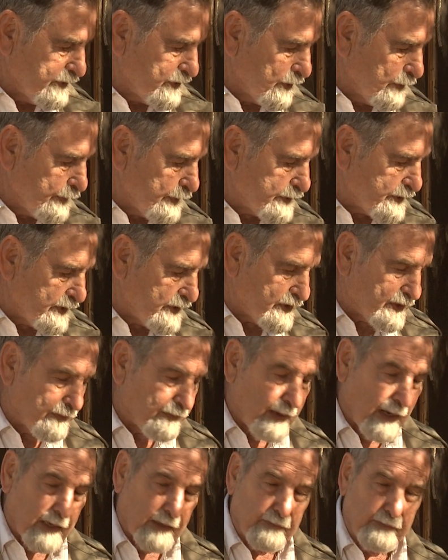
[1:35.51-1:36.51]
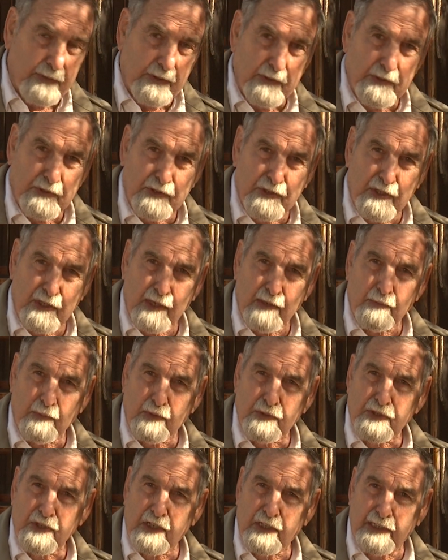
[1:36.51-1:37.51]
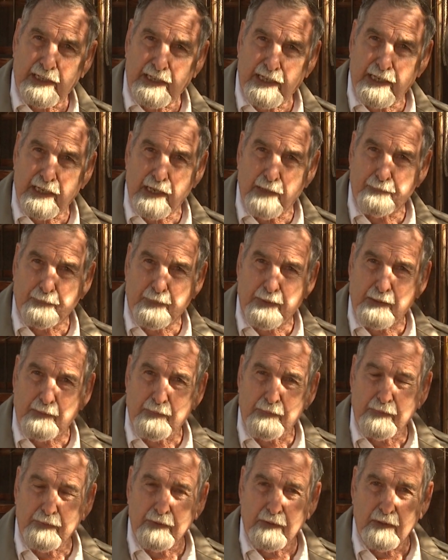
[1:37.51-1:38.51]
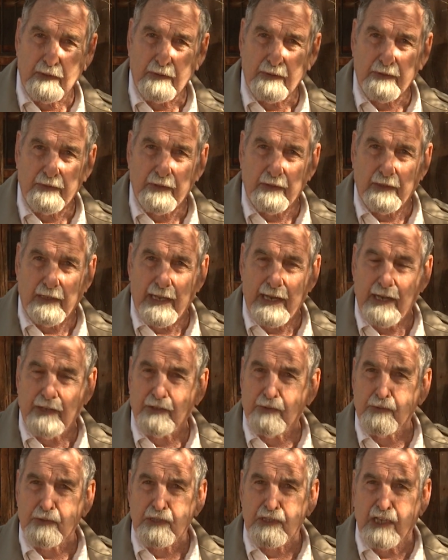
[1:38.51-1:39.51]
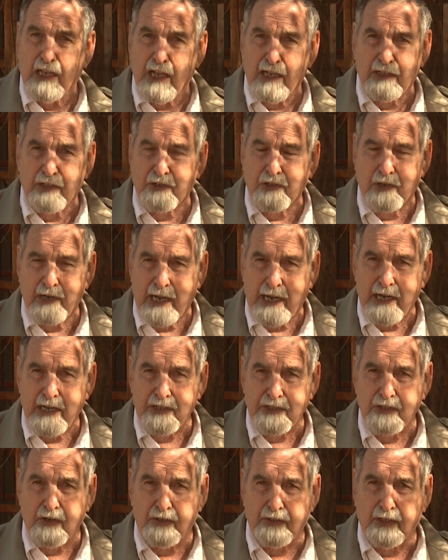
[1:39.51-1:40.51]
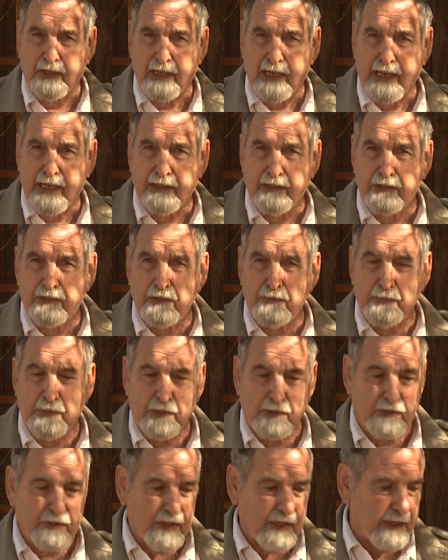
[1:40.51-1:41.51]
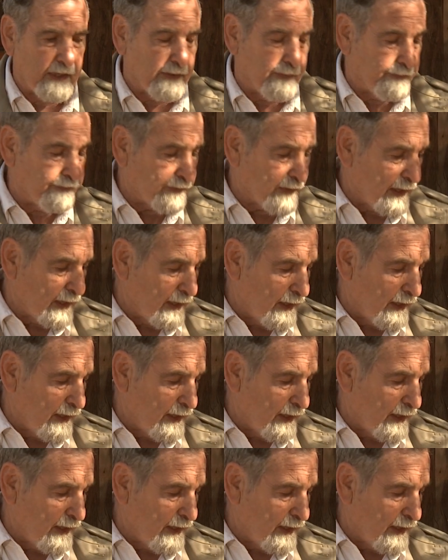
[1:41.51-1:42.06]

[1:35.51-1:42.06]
Superstition Mountain Museum was cleaning up the, the, the land, there was a lot of trash on the land at the museum.